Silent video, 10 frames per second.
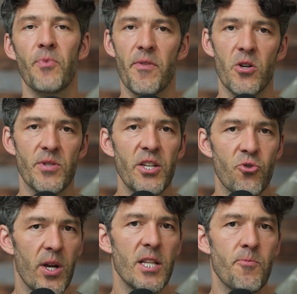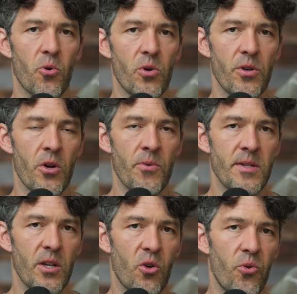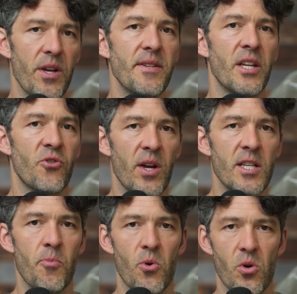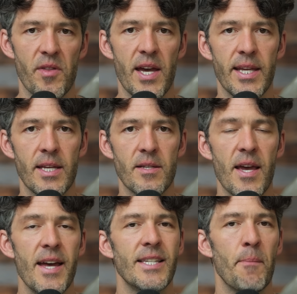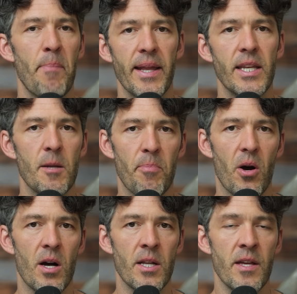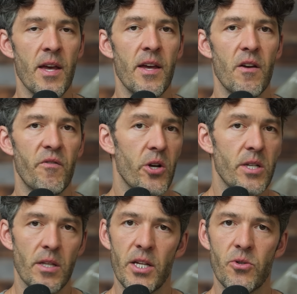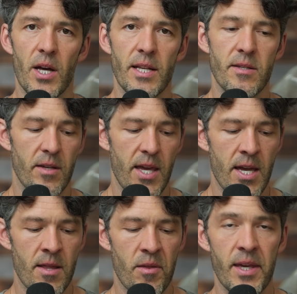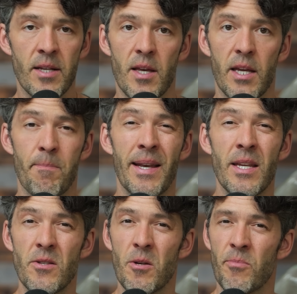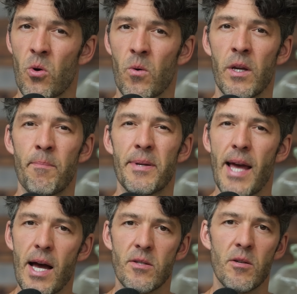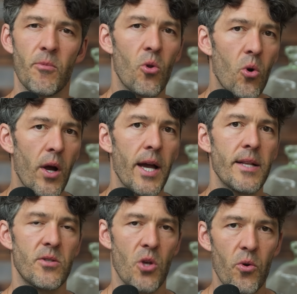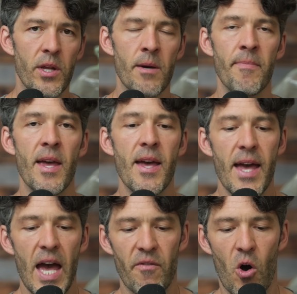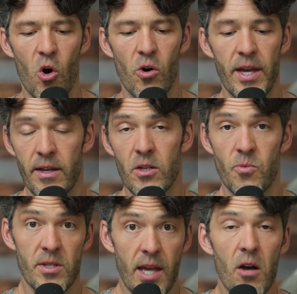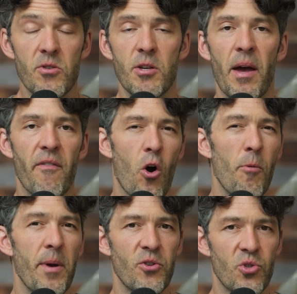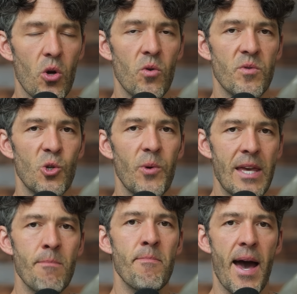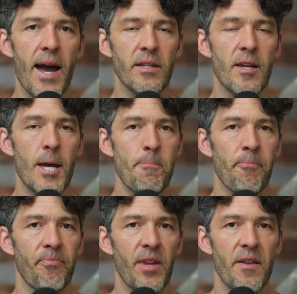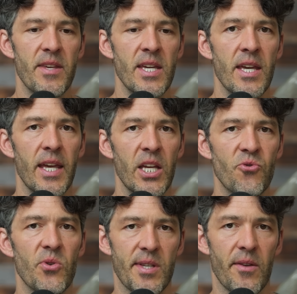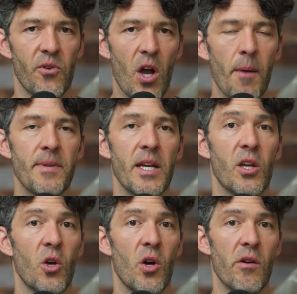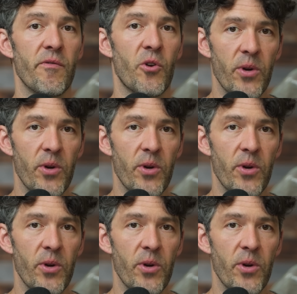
there's a transporter known as the creatine transporter that is dependent upon various electrolytes, and things like magnesium, taurine, potassium, chloride, sodium have all, and as well as calcium, have all been shown to impact the intracellular uptake of